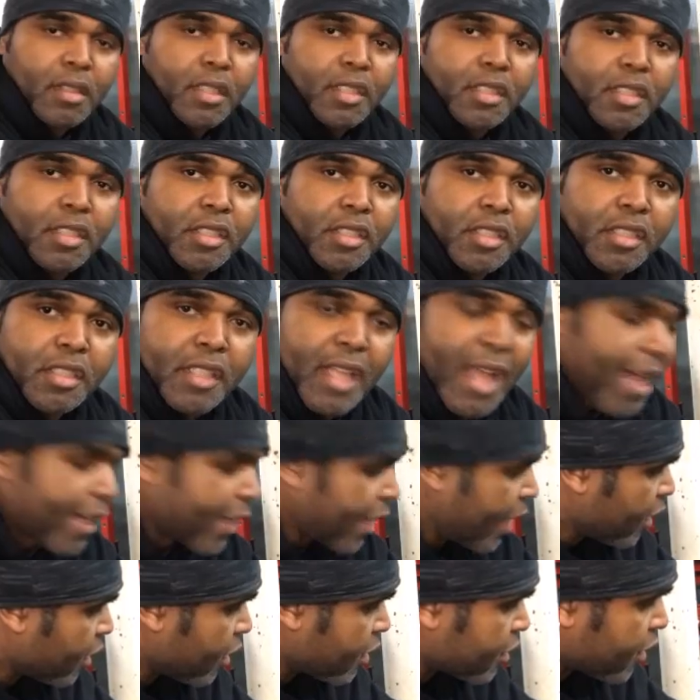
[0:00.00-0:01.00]
This is your stock
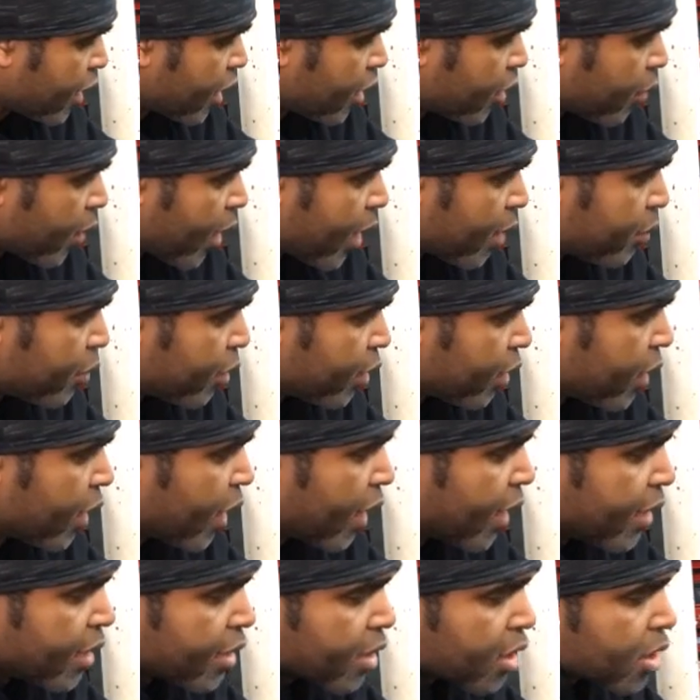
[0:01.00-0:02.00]
L S A crank pulley,
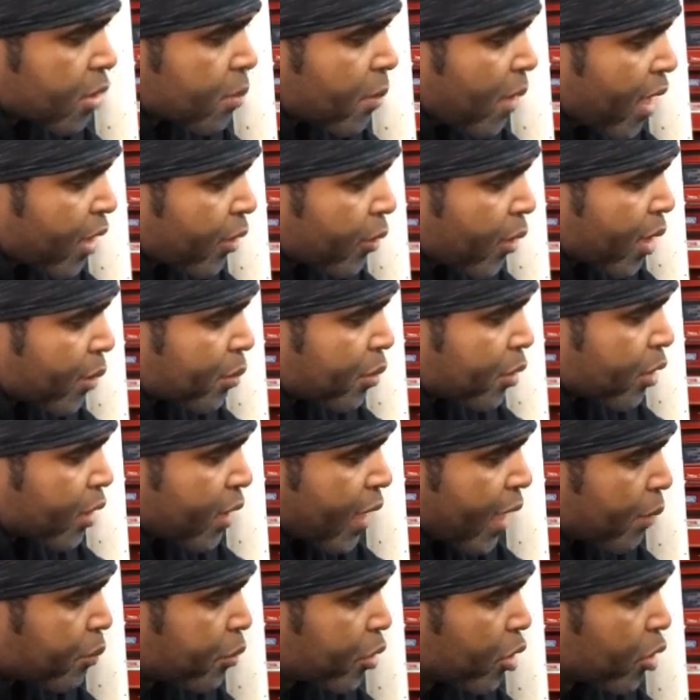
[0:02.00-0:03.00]
and this is my crank pulley
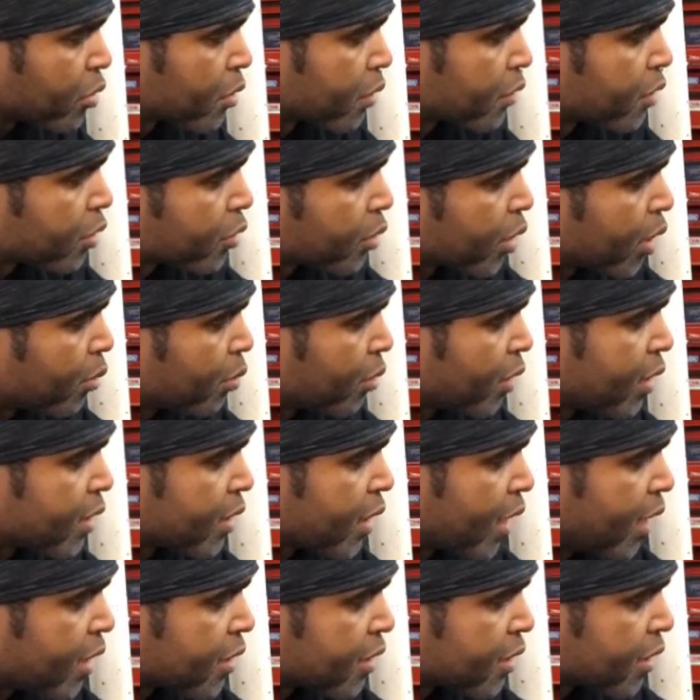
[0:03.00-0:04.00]
that I pulled with the
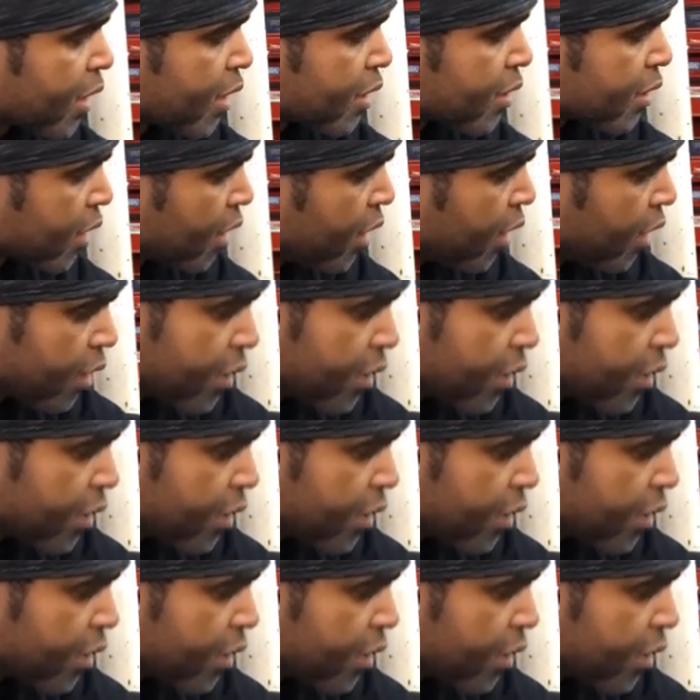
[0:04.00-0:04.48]
Trailblazer S S.